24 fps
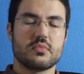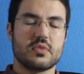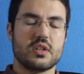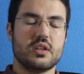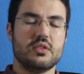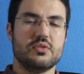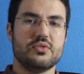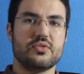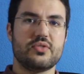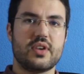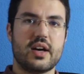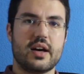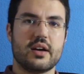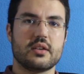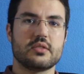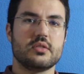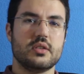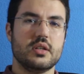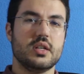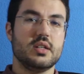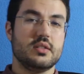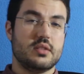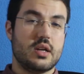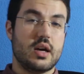in fact
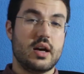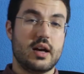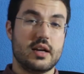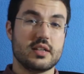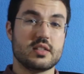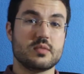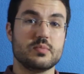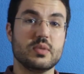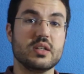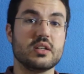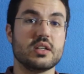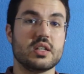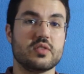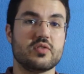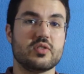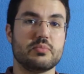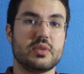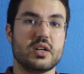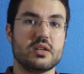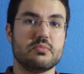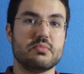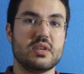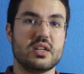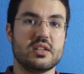it has been given
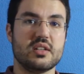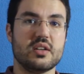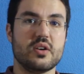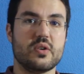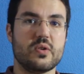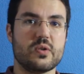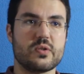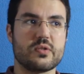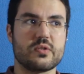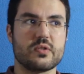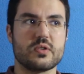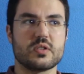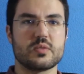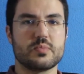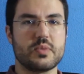by many authors,